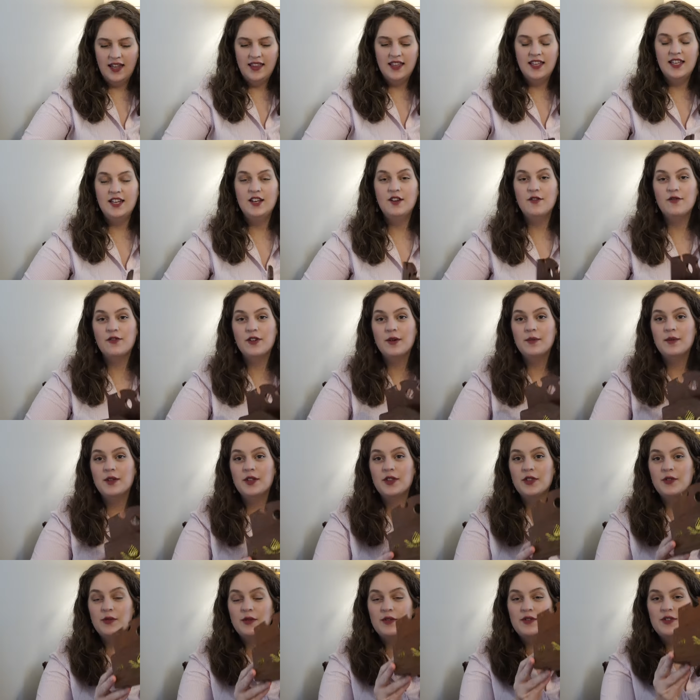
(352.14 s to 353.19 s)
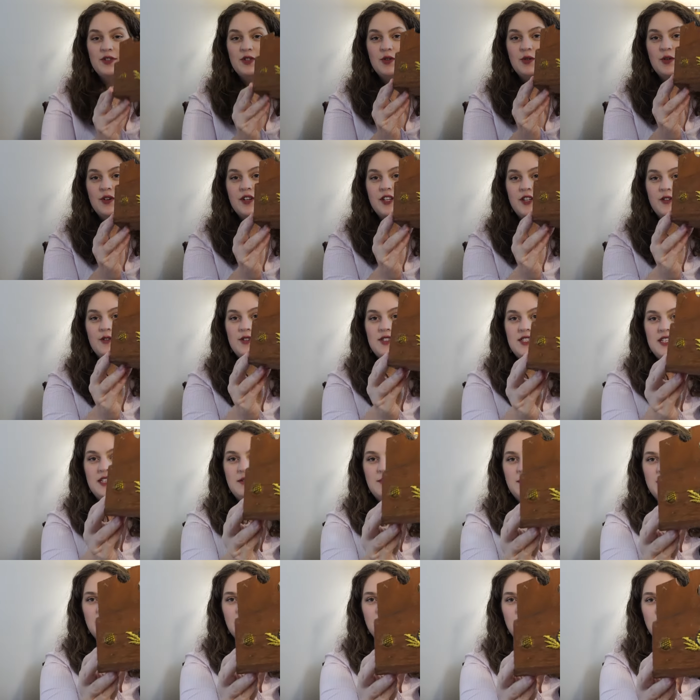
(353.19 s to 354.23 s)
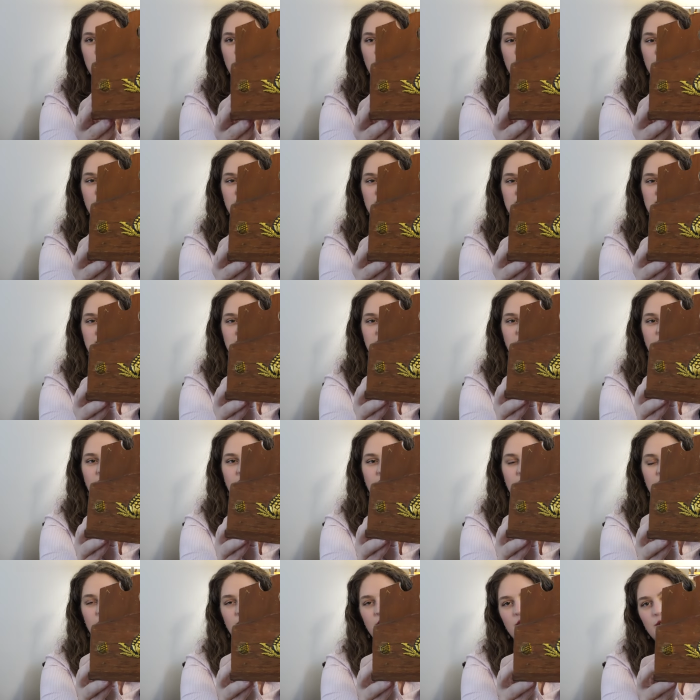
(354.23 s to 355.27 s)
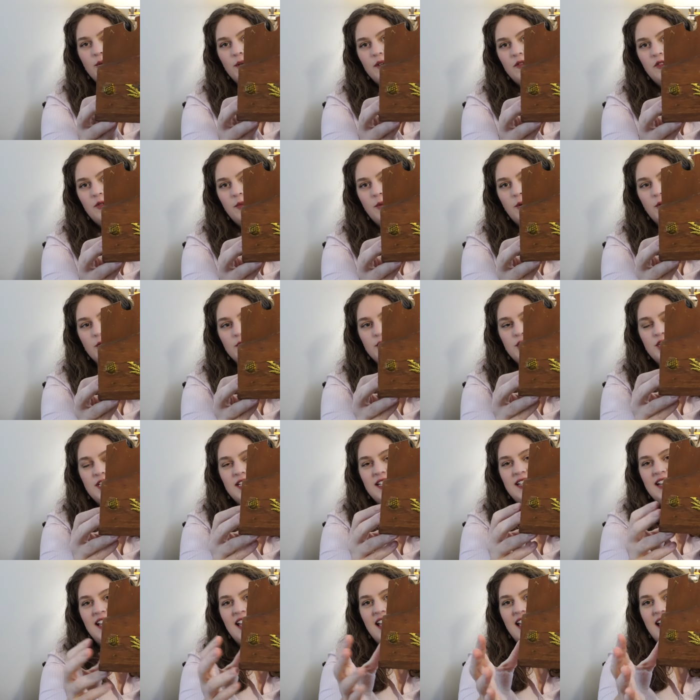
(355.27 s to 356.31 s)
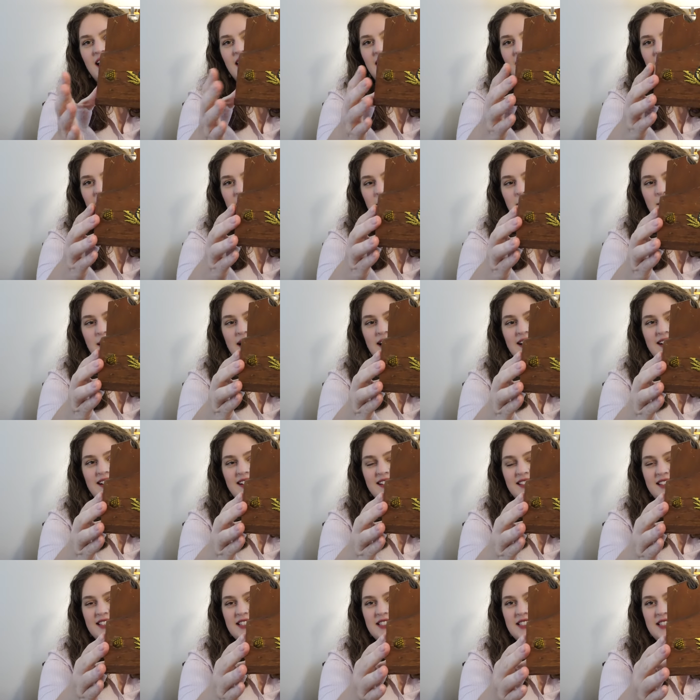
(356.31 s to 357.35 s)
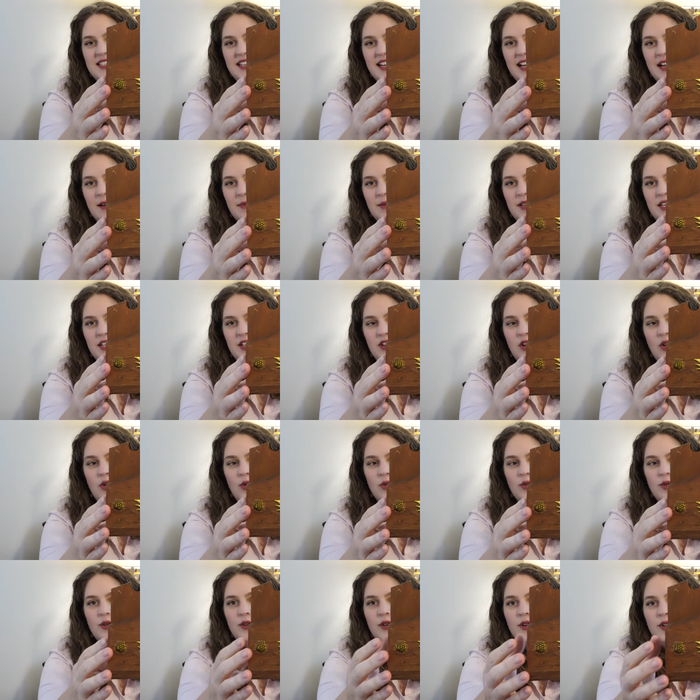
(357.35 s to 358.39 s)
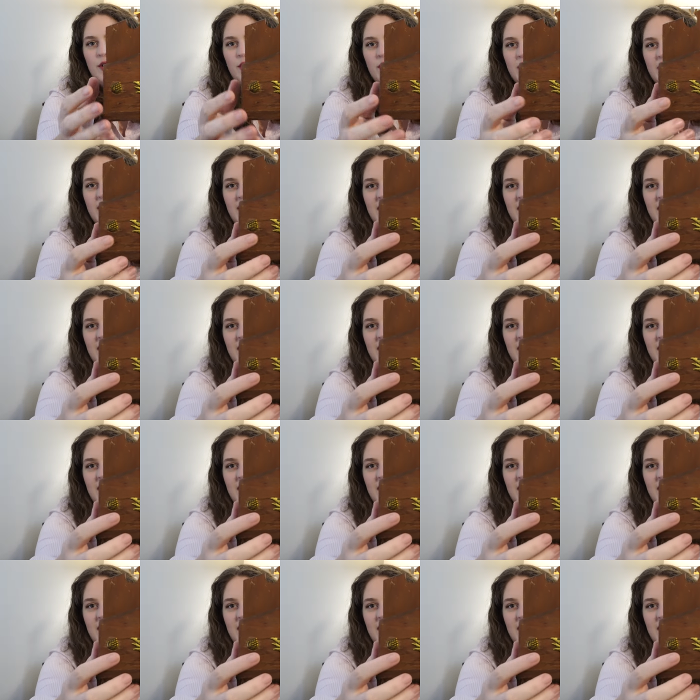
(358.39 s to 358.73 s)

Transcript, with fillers: And then from the thrift store, you see me show this in the thrift portion. Um, I got this napkin holder. It